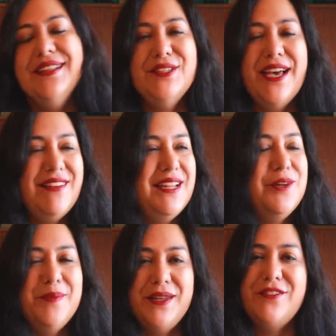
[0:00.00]
to have a
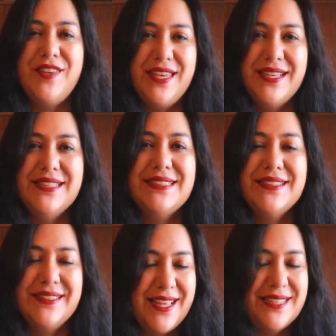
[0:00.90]
little bit of ease,
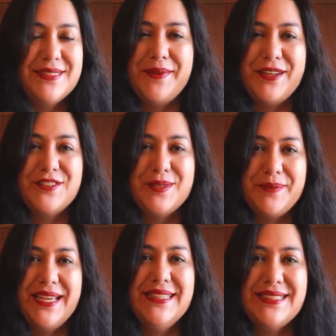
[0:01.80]
nice amount of
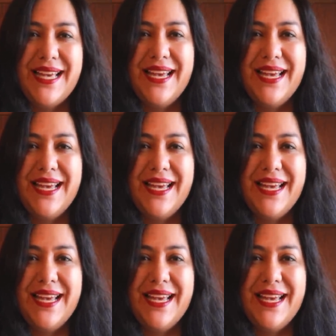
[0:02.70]
space,